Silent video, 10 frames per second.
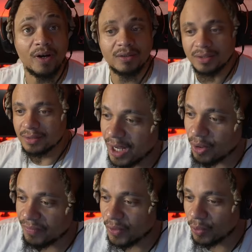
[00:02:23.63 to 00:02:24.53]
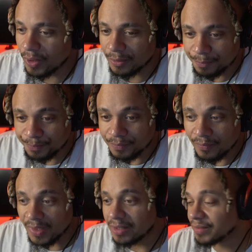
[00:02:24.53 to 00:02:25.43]
we're fucked and I don't have to go to work.
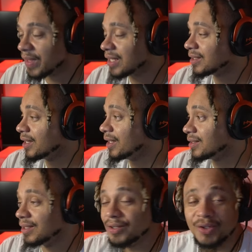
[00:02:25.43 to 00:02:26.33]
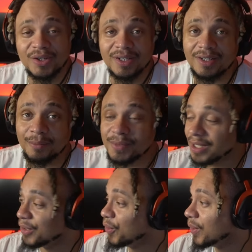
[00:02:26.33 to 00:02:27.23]
Cause if that's the case, yeah,
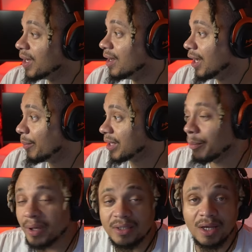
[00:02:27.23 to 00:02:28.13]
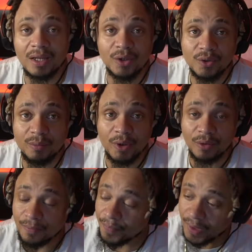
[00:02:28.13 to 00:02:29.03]
I'm telling you, I'm about to beat Silent Hill
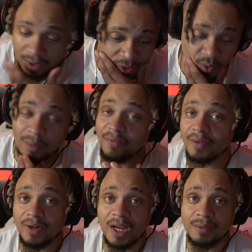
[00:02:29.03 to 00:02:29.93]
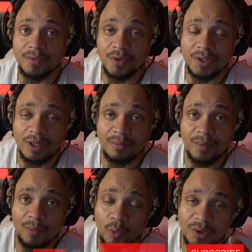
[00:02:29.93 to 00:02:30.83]
tomorrow. It's one of my favorite games of all
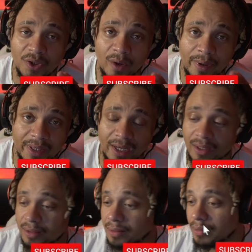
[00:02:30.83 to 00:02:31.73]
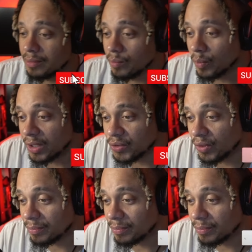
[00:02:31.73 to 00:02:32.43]
time. But we'll talk about that when I